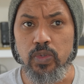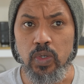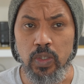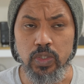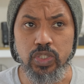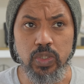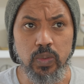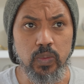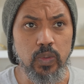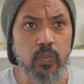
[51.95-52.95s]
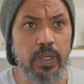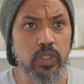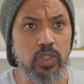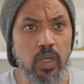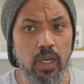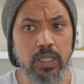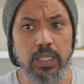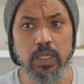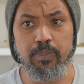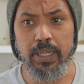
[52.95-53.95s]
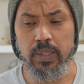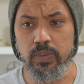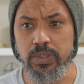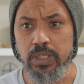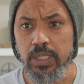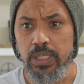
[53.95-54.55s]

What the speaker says: also when you're talking about